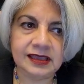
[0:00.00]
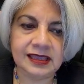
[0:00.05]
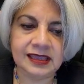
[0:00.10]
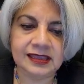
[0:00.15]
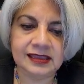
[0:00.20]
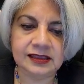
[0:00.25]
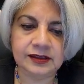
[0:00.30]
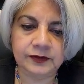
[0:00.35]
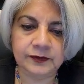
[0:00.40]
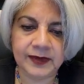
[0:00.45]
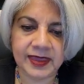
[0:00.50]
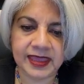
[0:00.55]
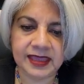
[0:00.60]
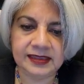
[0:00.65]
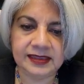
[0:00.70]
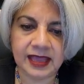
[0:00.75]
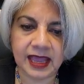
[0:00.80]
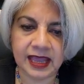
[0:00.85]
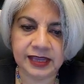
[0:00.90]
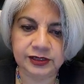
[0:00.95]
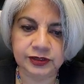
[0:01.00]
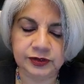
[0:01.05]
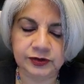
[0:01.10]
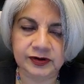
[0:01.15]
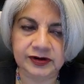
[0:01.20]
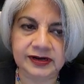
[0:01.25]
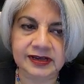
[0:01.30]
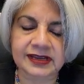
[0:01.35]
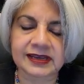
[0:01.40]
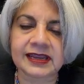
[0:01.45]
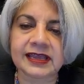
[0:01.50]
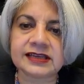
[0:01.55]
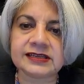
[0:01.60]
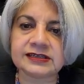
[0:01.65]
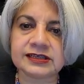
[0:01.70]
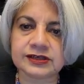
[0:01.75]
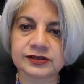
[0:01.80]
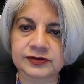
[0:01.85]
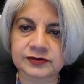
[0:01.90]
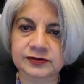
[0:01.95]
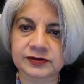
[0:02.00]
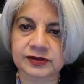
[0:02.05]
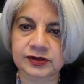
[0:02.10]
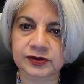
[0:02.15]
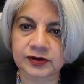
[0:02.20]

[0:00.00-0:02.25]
in the way that you are connecting to the